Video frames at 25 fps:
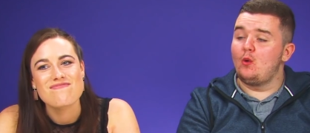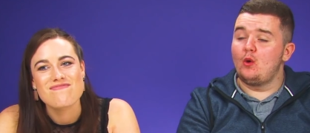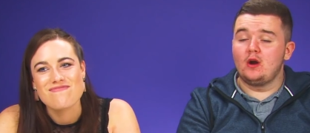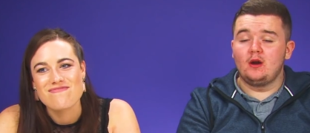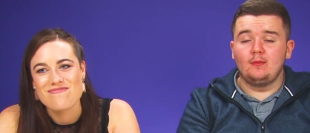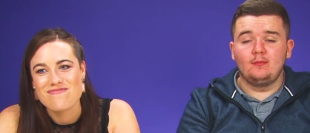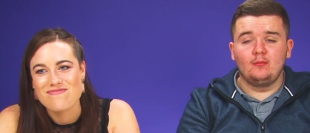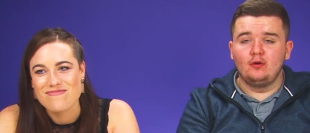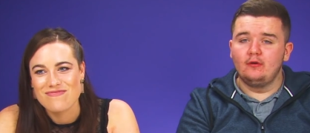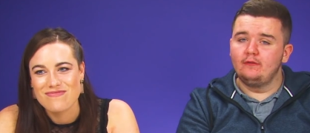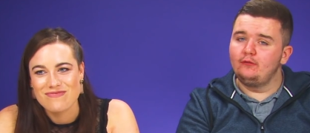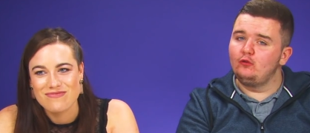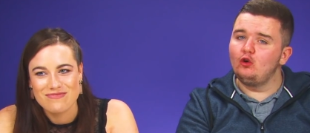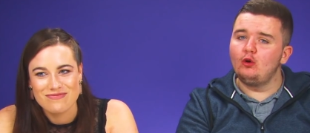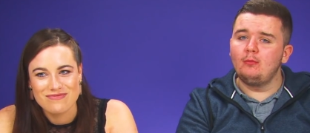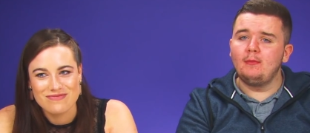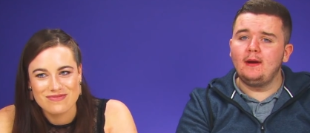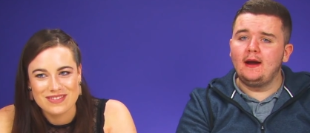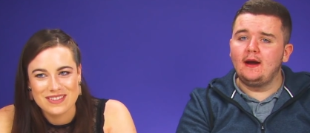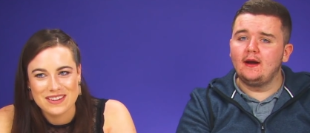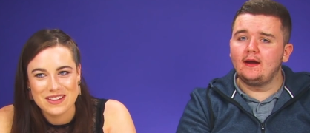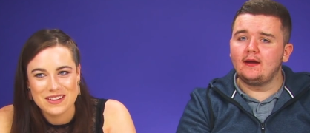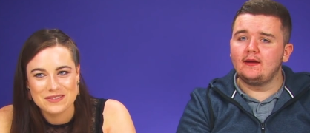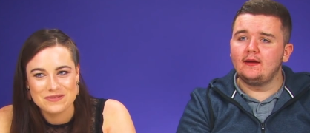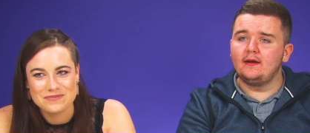Speaker 1: I want to move to
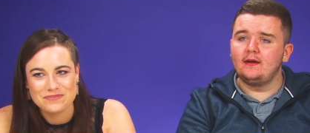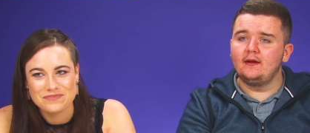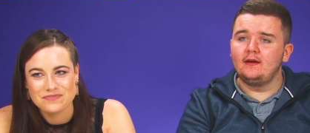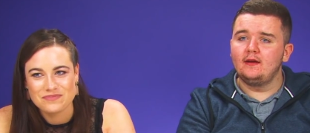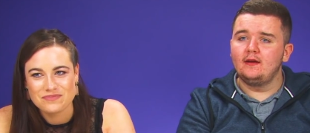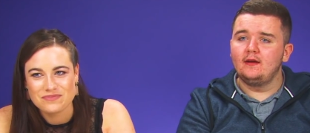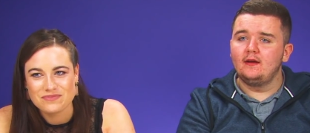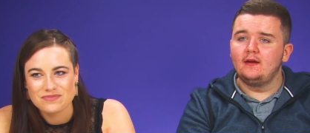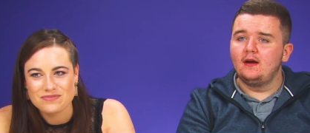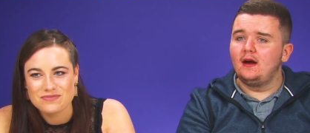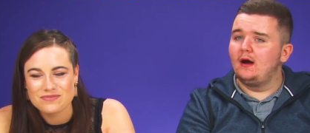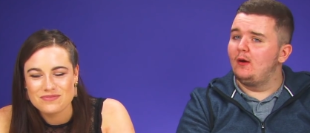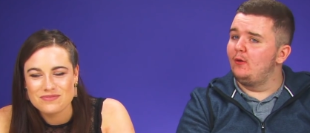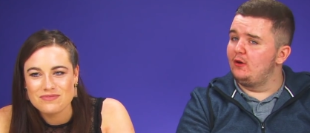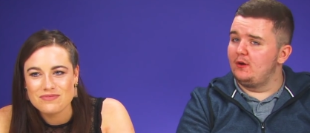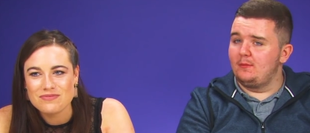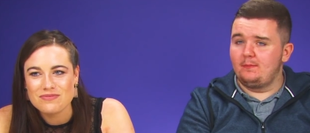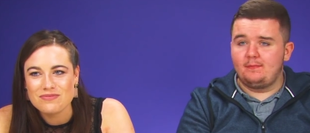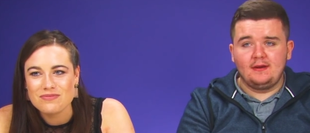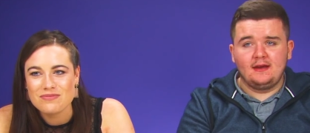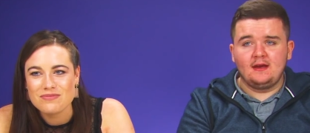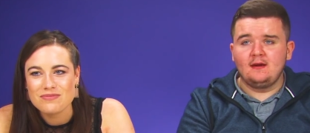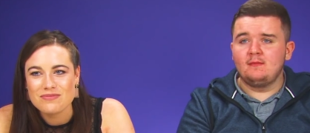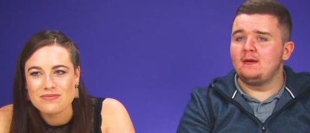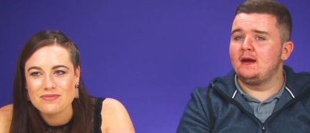America. I want to
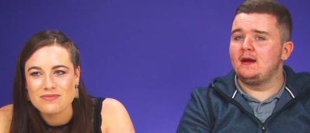be